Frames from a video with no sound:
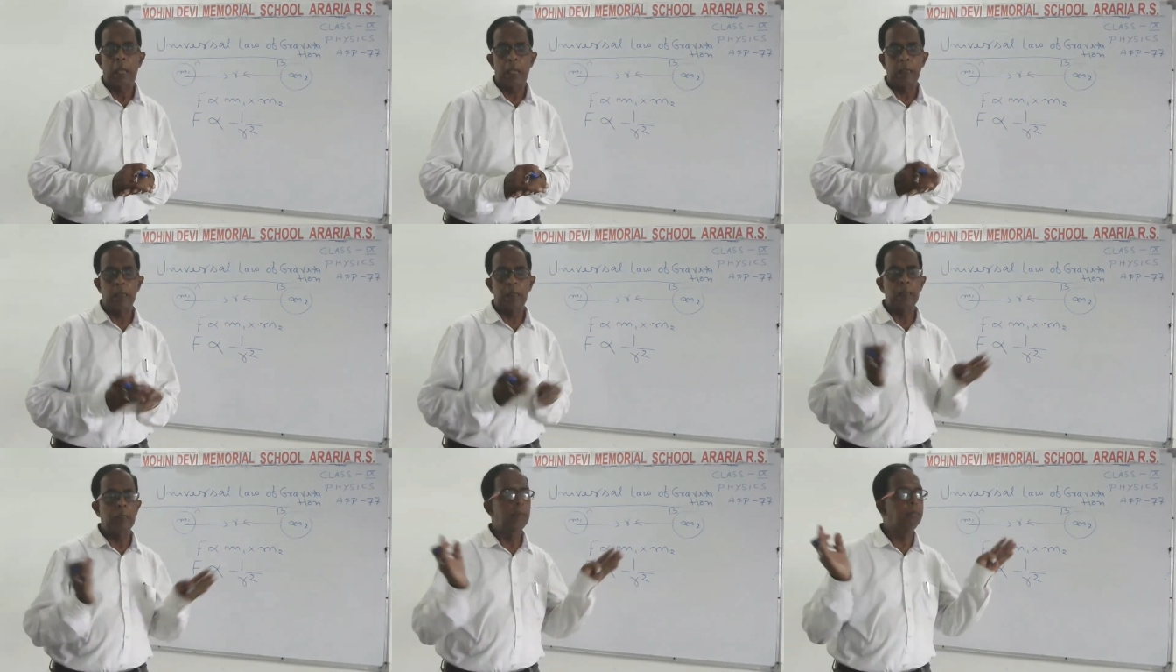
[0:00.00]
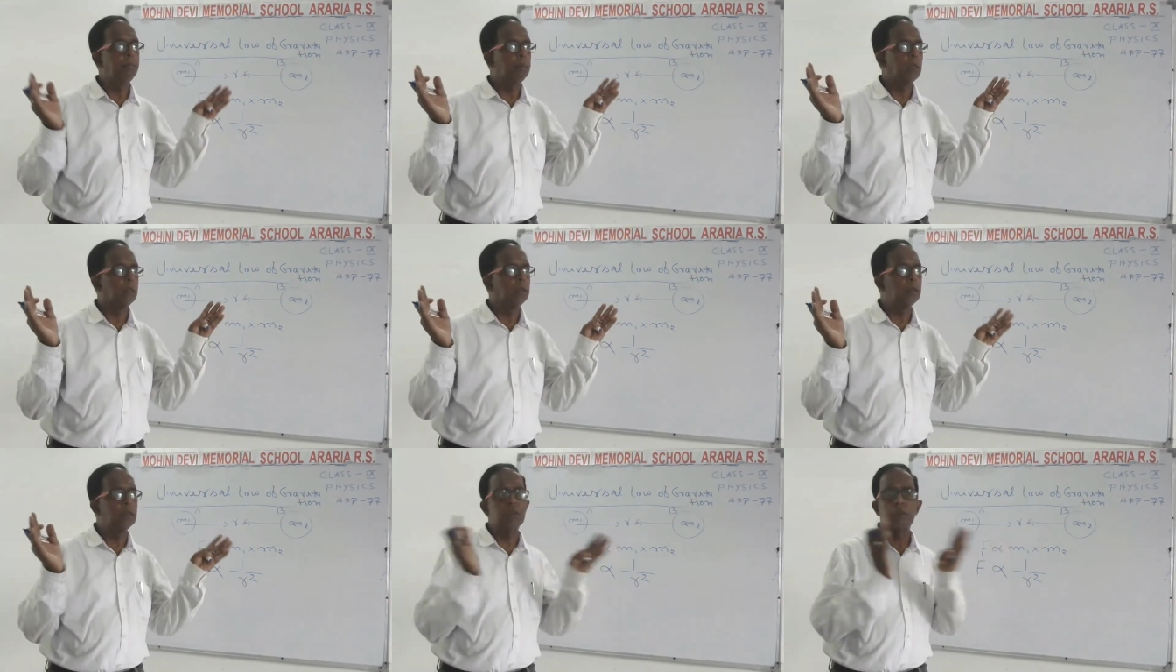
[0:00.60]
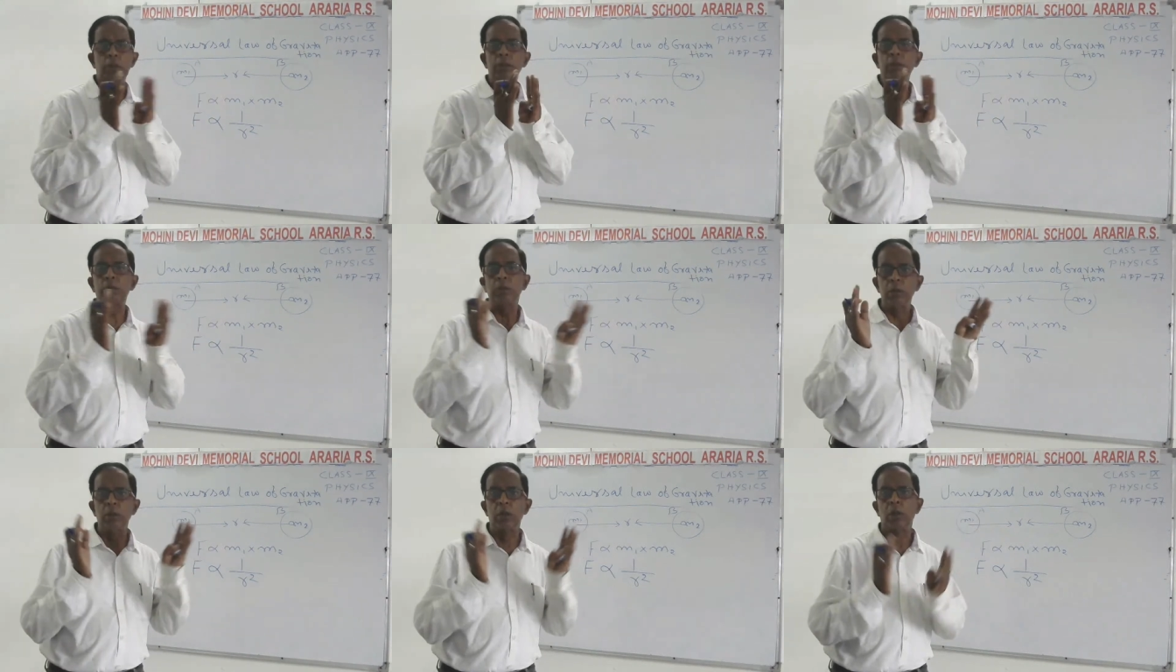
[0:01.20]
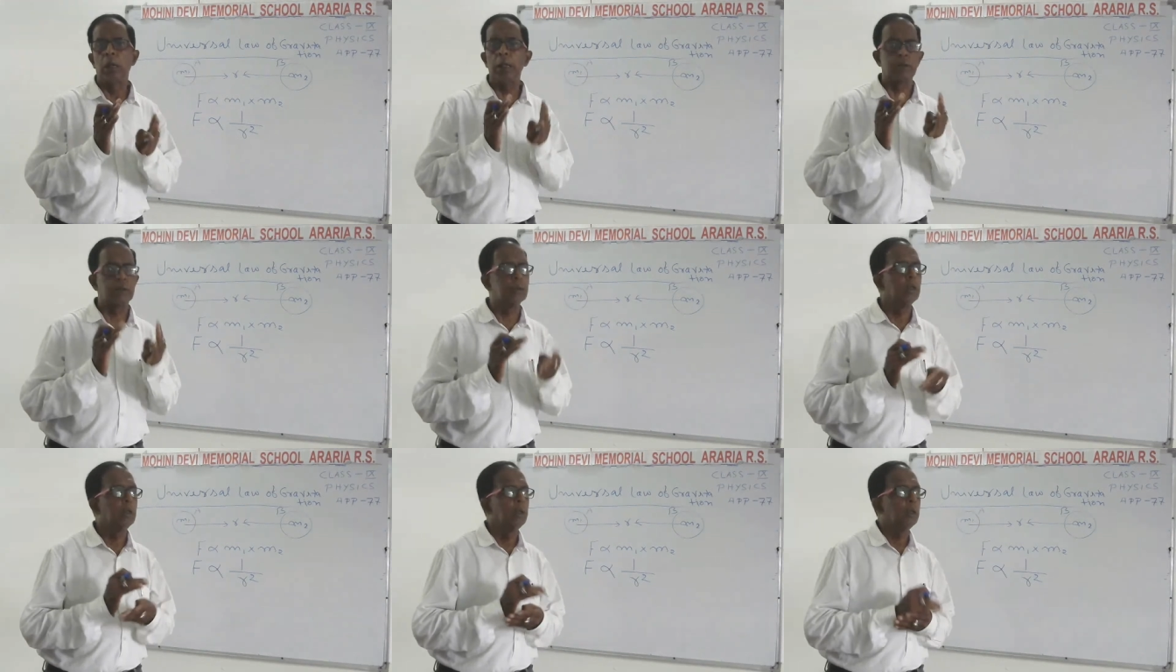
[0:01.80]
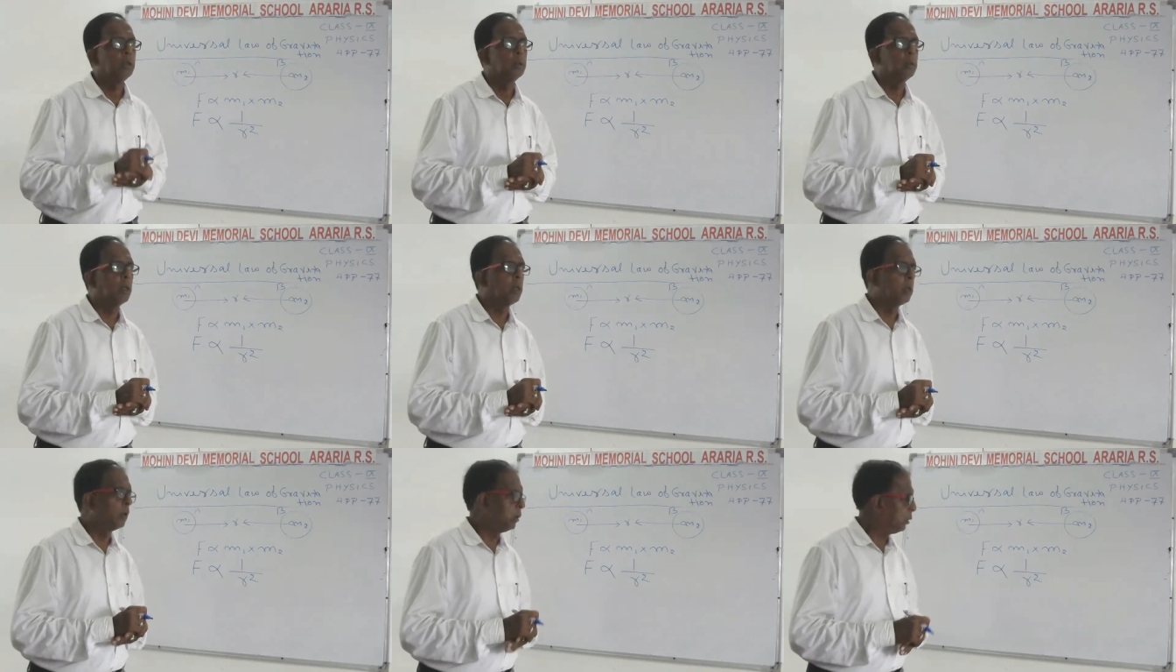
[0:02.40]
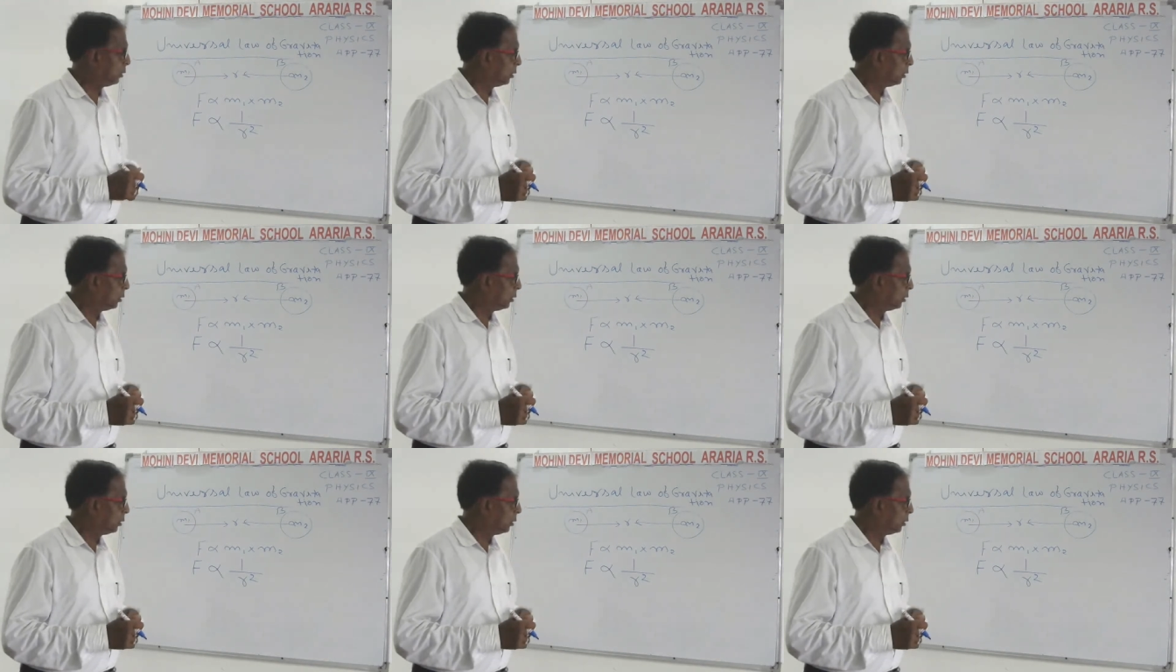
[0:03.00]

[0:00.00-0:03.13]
and if the distance is less, then